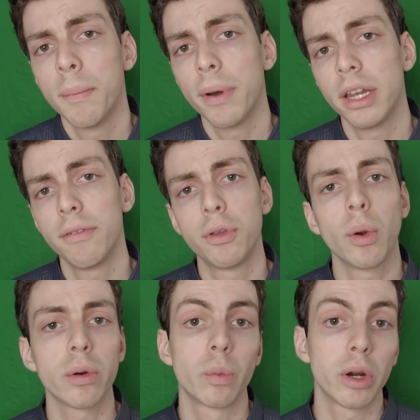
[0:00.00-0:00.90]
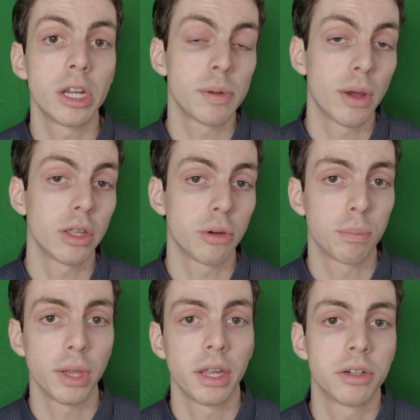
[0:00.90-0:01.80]
But if you are worried about your
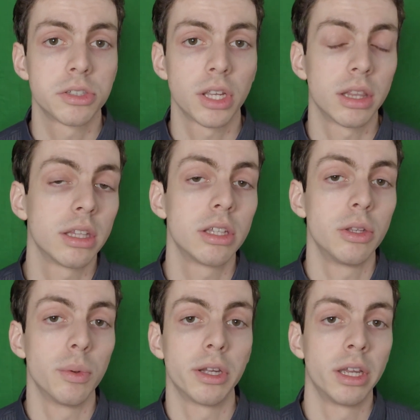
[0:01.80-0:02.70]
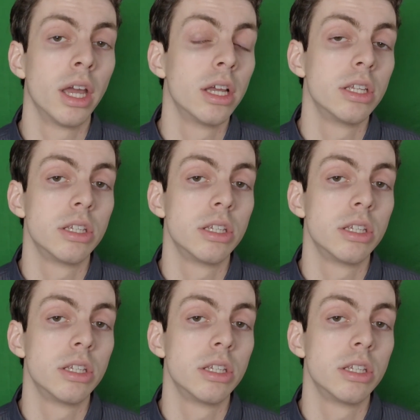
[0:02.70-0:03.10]
players suddenly doing